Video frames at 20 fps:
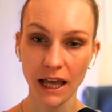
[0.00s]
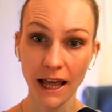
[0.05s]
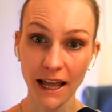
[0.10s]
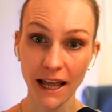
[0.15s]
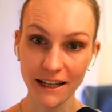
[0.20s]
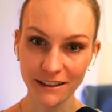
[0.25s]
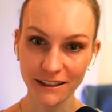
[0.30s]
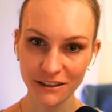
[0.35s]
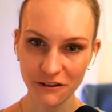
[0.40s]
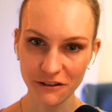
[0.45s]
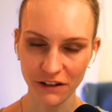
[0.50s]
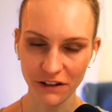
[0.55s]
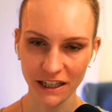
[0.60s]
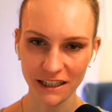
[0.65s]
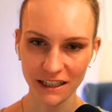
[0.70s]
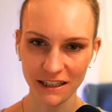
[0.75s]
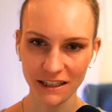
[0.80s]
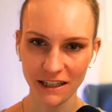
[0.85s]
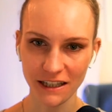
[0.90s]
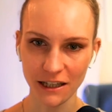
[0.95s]
and
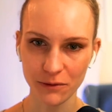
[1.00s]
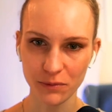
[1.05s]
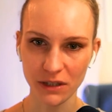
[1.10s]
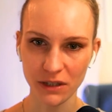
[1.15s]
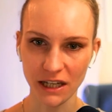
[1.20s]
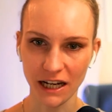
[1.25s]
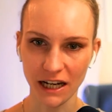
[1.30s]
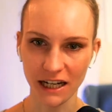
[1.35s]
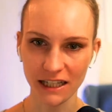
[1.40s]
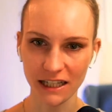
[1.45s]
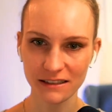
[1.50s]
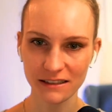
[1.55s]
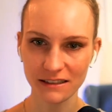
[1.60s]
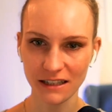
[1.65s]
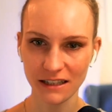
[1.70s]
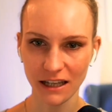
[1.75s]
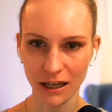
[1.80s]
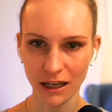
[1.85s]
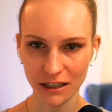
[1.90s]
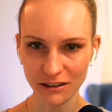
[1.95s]
defining KPIs
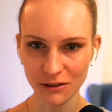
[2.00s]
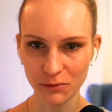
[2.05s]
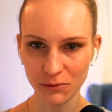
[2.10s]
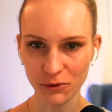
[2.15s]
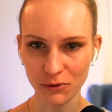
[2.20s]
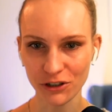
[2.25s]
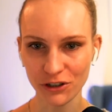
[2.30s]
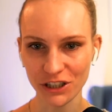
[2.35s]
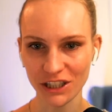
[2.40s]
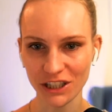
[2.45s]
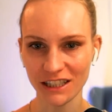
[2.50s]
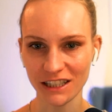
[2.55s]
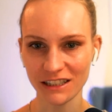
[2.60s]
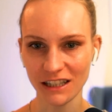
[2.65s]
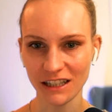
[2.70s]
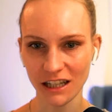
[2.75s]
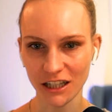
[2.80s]
and deploying it